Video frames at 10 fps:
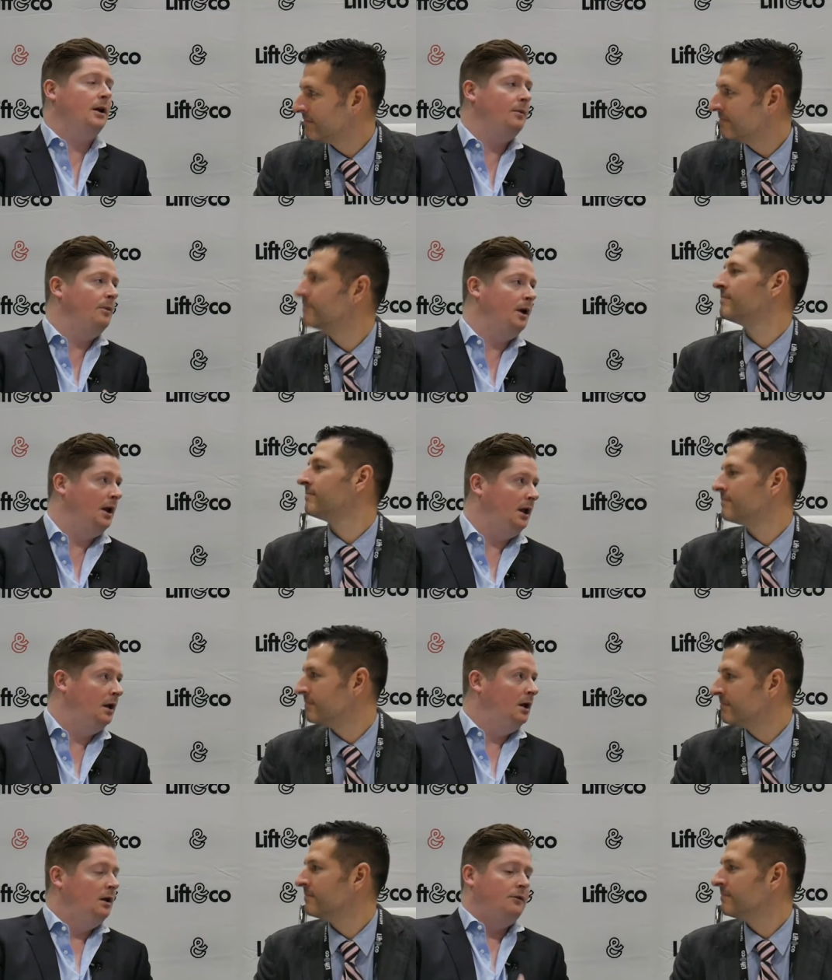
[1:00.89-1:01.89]
Speaker 1: to get money
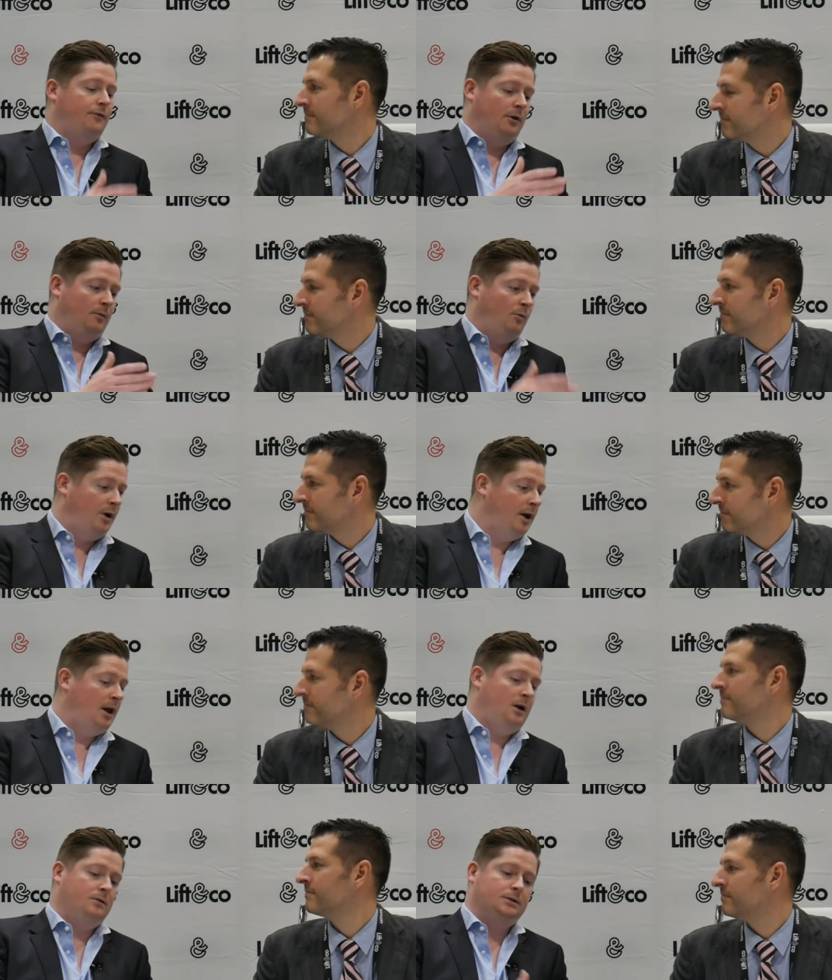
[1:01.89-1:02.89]
from one
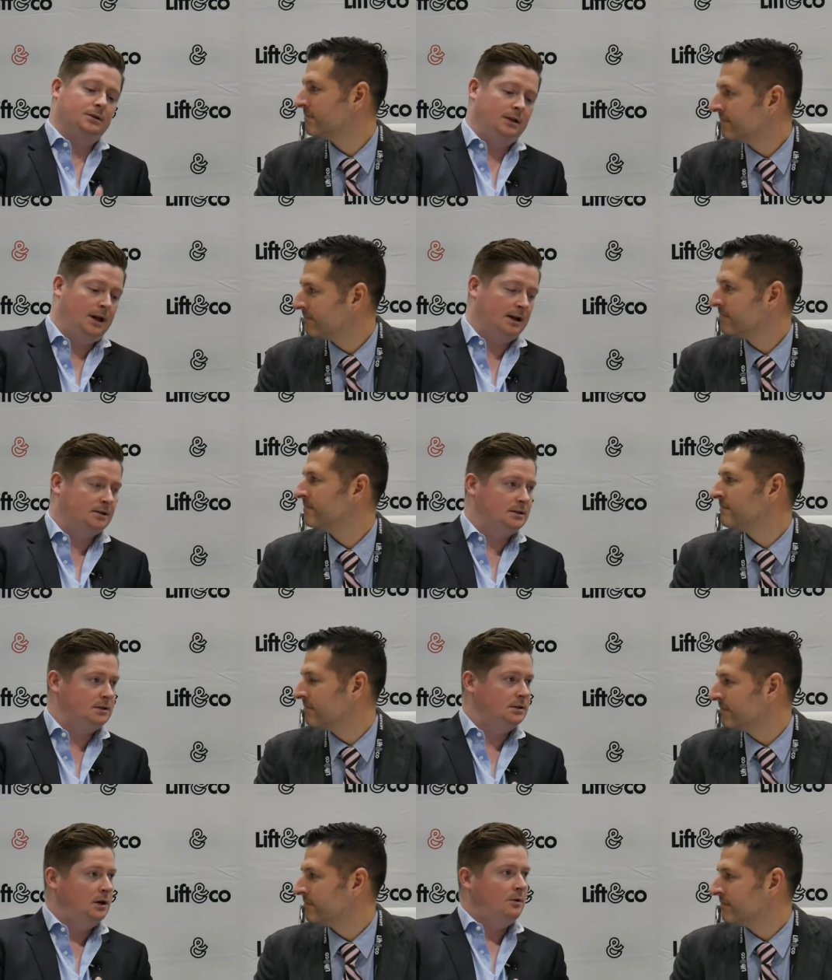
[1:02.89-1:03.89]
account to the
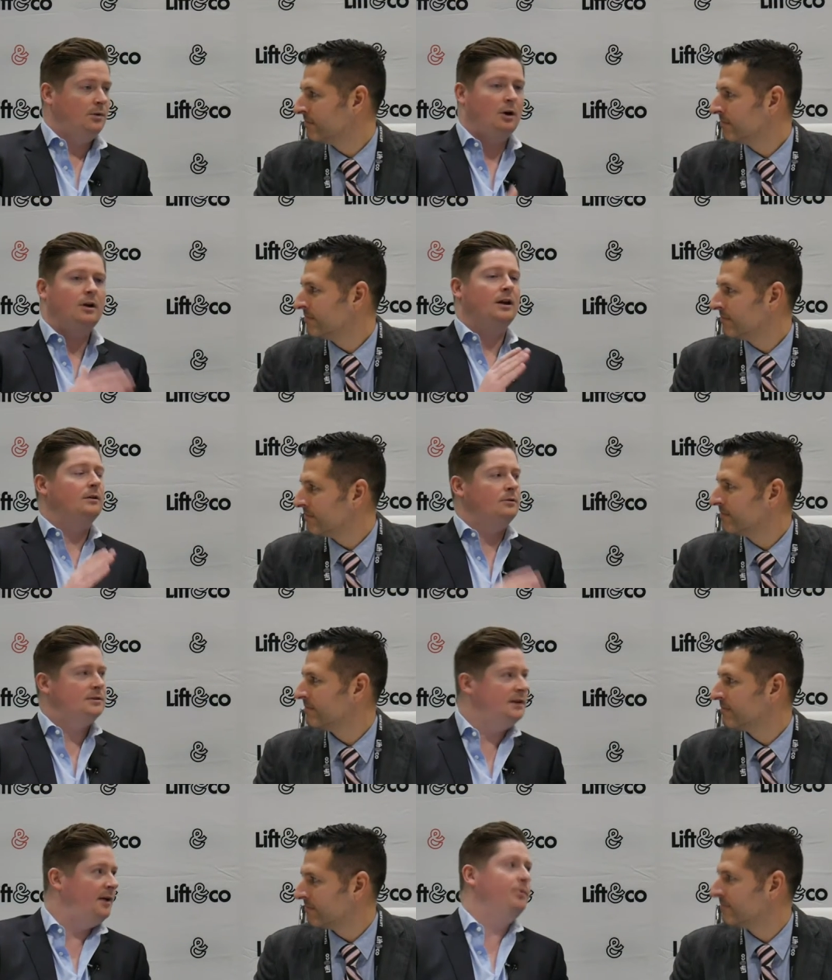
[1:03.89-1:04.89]
next without getting a
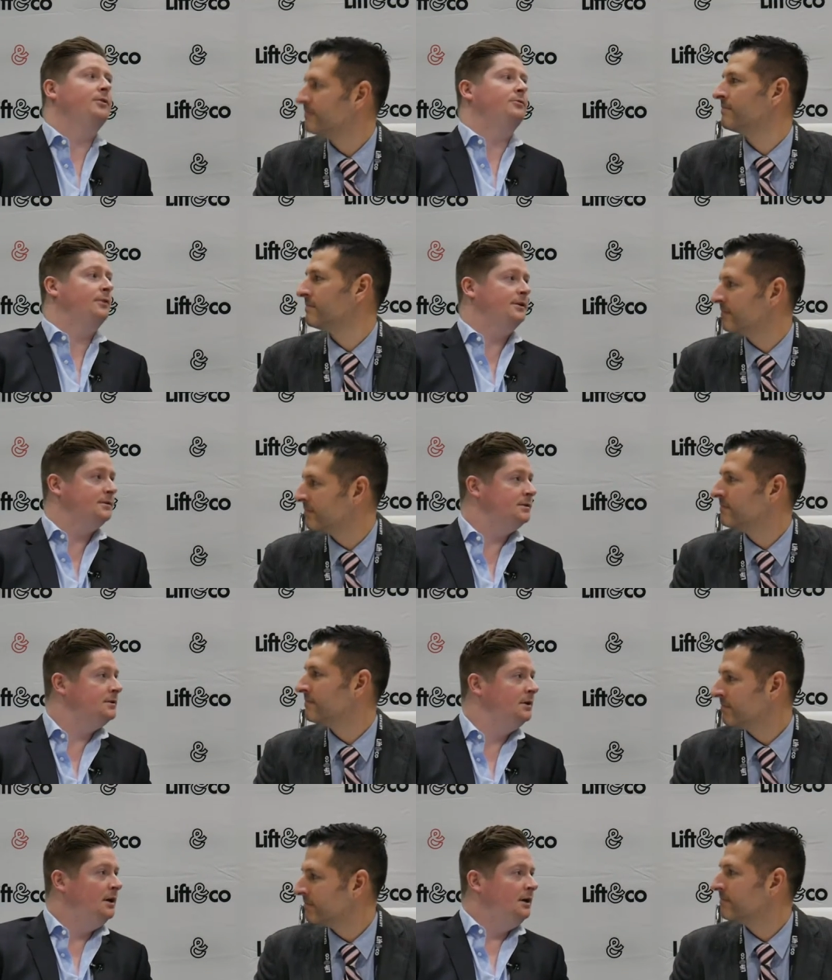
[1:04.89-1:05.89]
slap on the
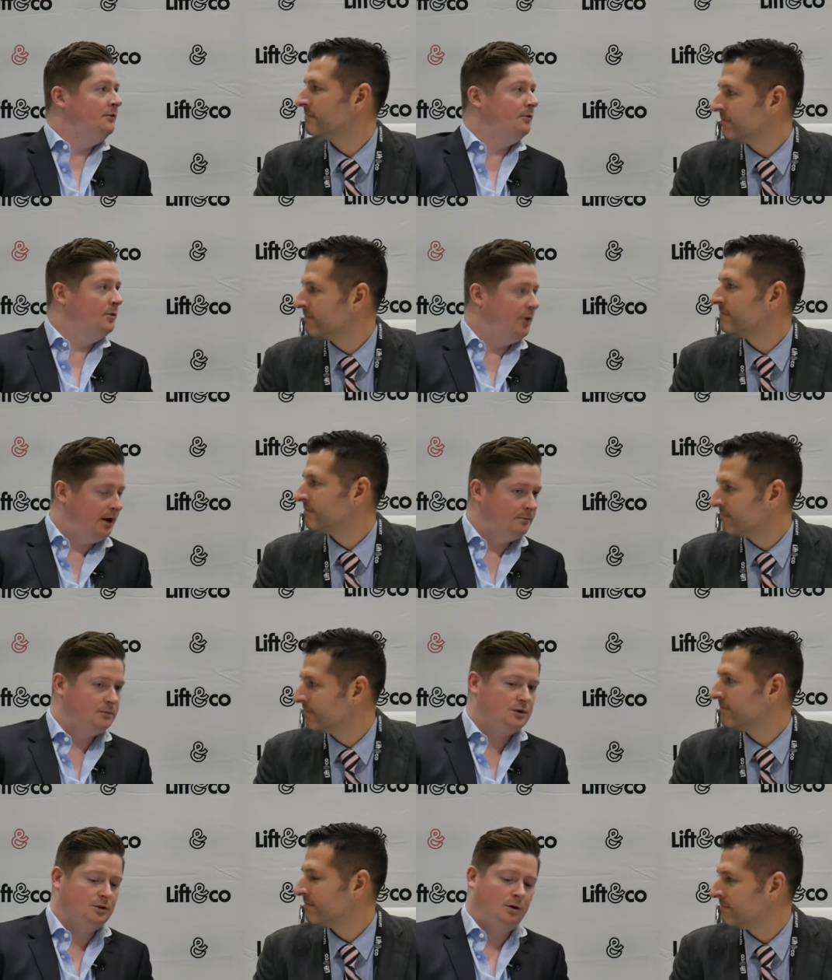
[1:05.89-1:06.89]
wrist from the bank.
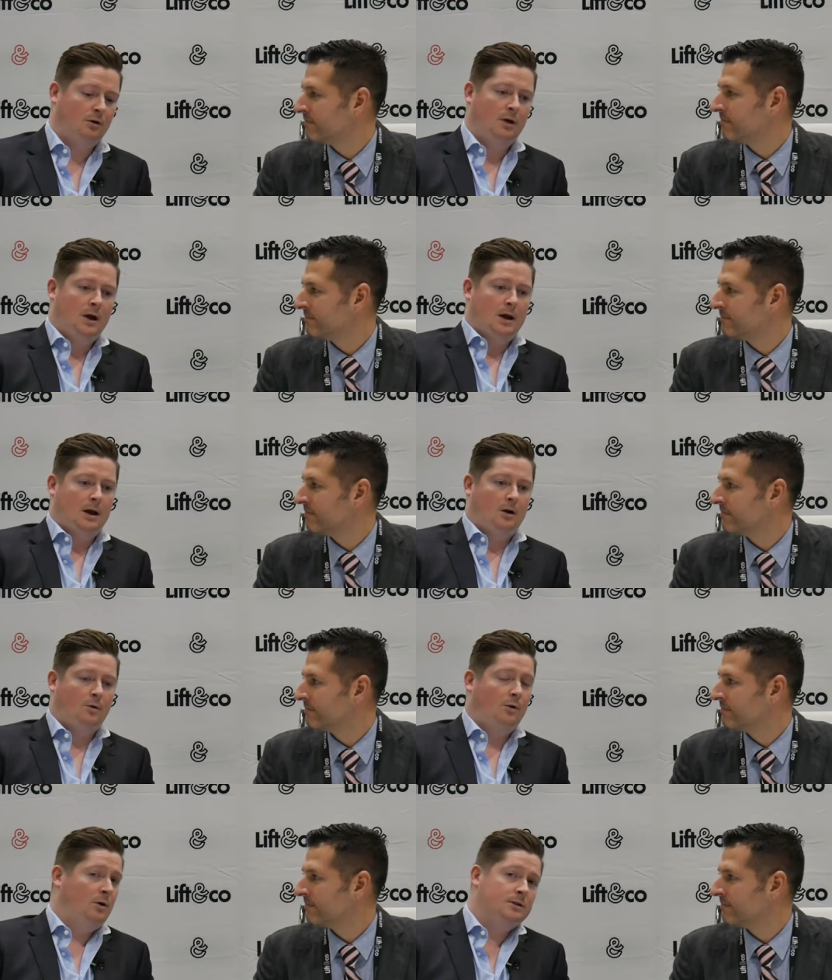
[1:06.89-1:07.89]
So uh,
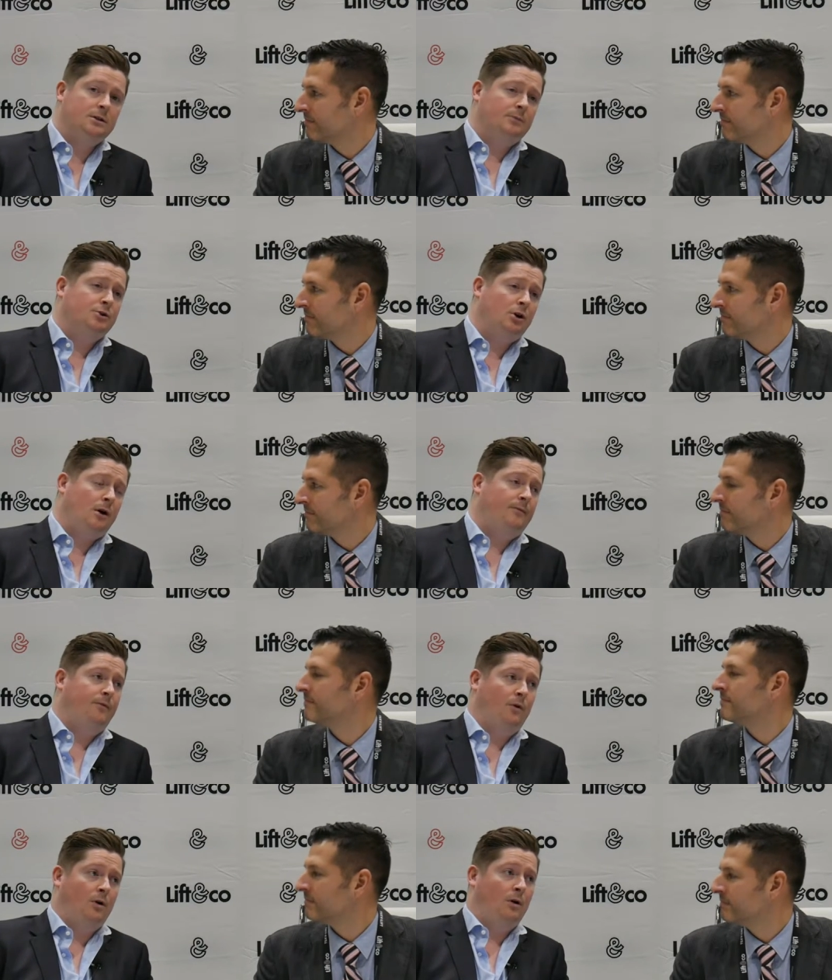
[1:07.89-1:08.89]
we're a one-stop shop
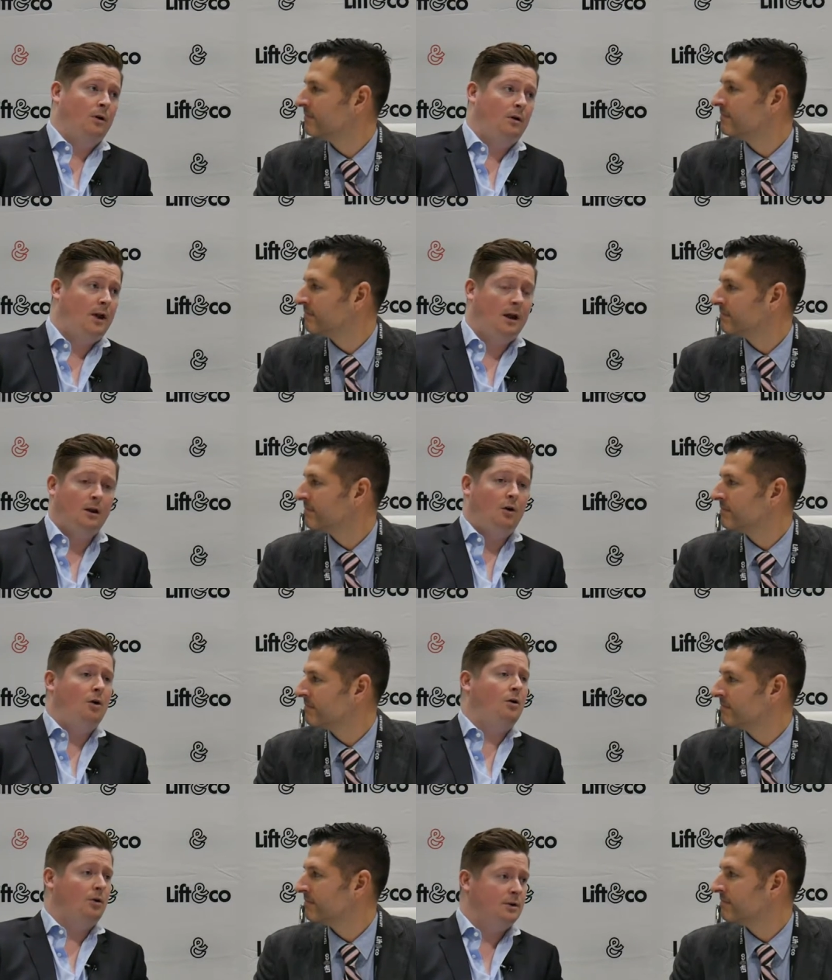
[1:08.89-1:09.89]
for any and
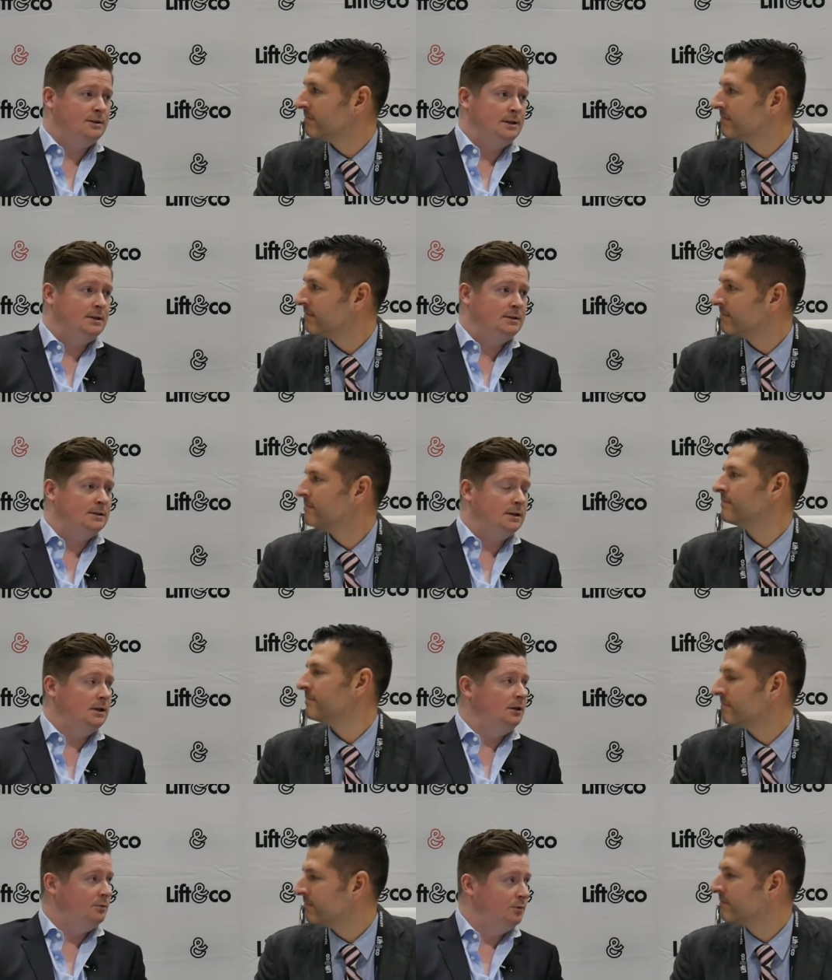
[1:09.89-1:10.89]
all currencies that
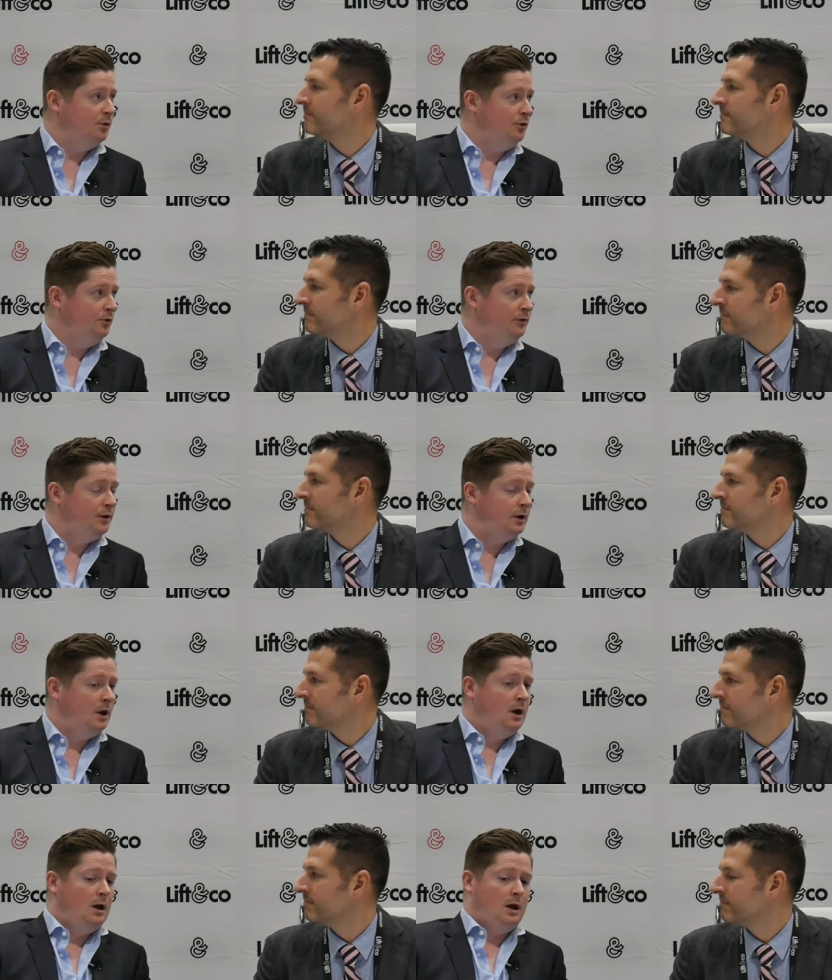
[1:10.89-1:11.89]
need to be moved
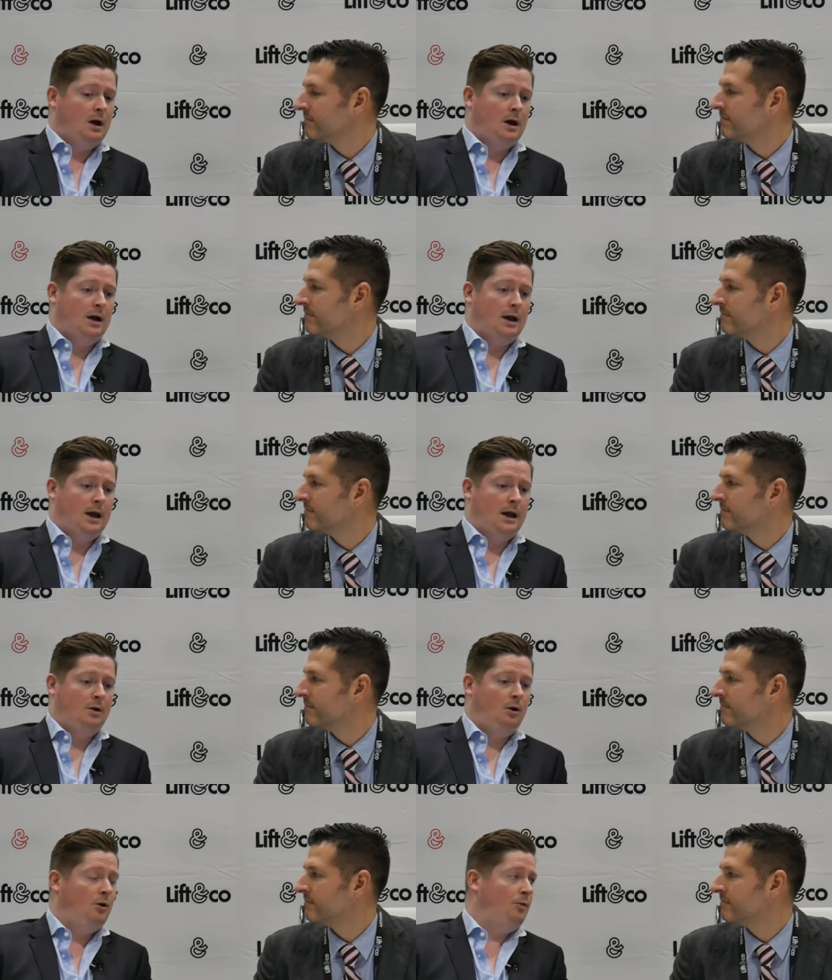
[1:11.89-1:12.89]
uh, and all